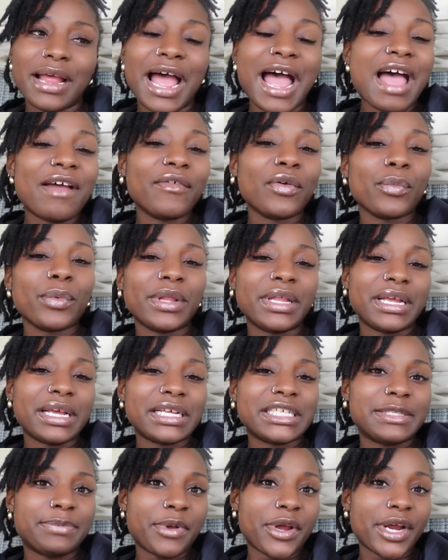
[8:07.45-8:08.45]
I haven't really
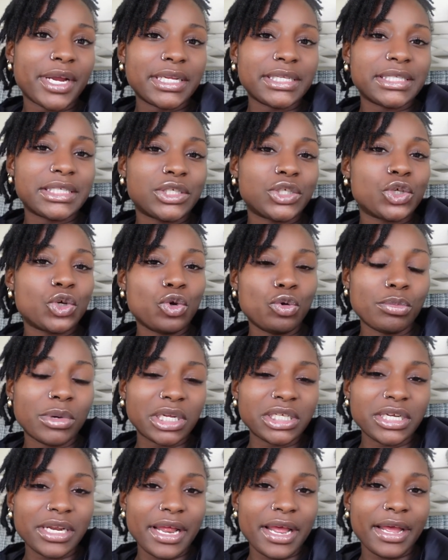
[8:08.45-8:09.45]
experienced too
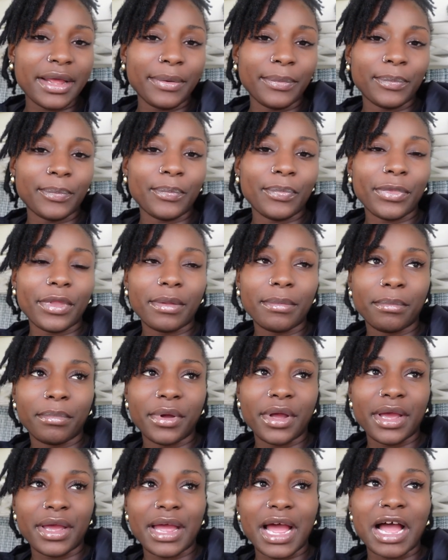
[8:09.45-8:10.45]
much of that,
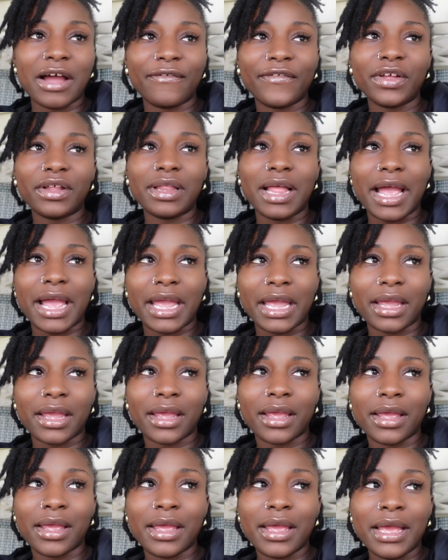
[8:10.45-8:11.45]
but I feel like
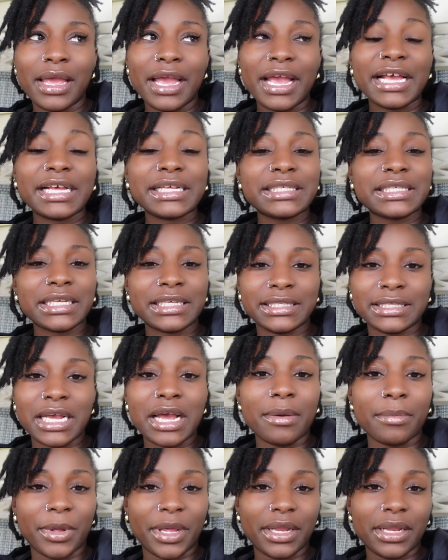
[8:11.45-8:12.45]
it's
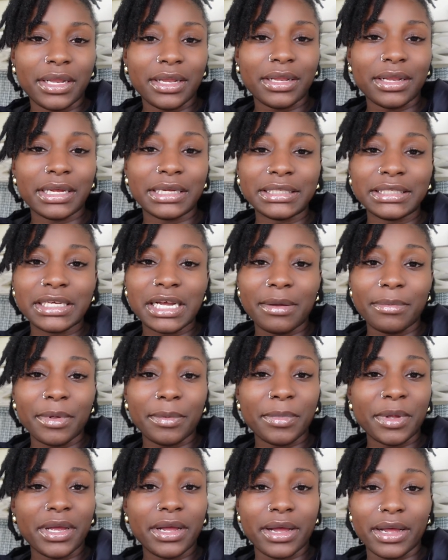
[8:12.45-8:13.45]
coming. It's
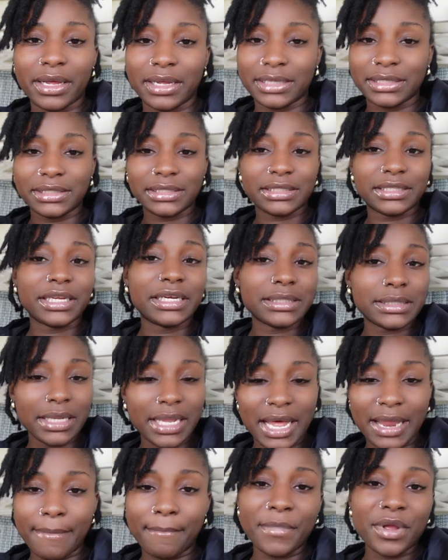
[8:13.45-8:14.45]
coming because there's a
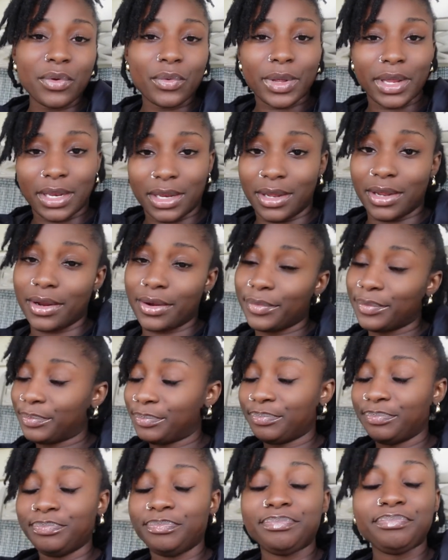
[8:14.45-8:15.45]
lot of milk in here.
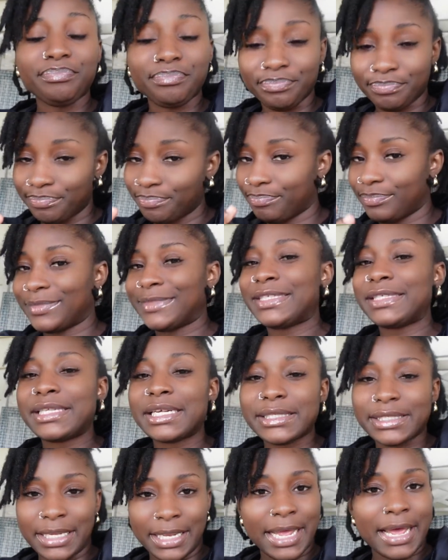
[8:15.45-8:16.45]

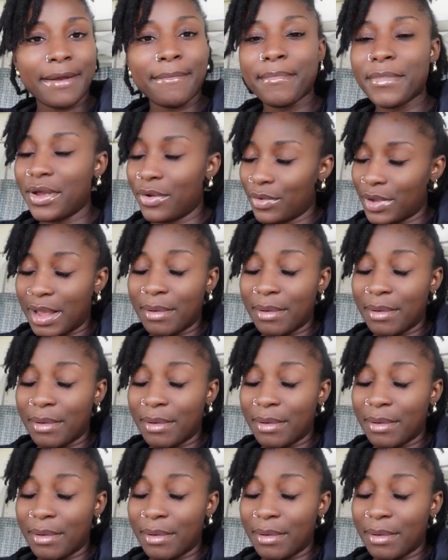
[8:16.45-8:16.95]
There's a lot of milk.